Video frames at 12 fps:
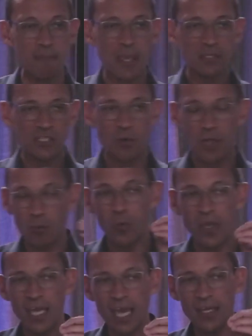so that we
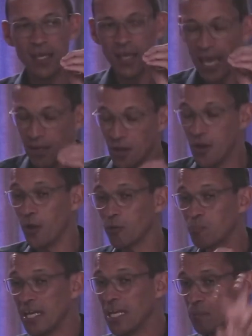can cannot be
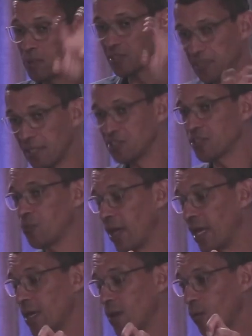in a position where,
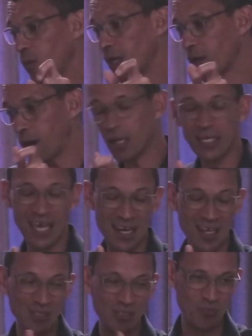where God can
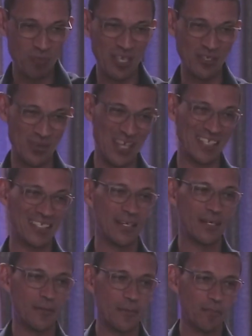speak to us.
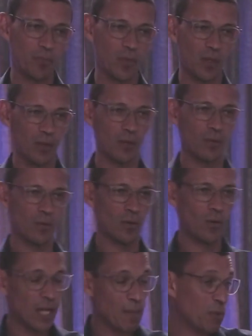Or
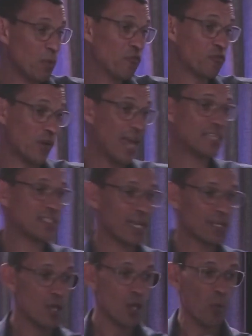let me rephrase that,
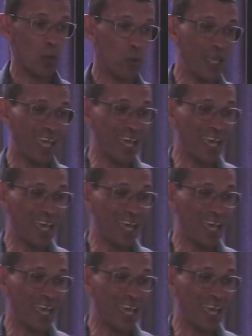where we can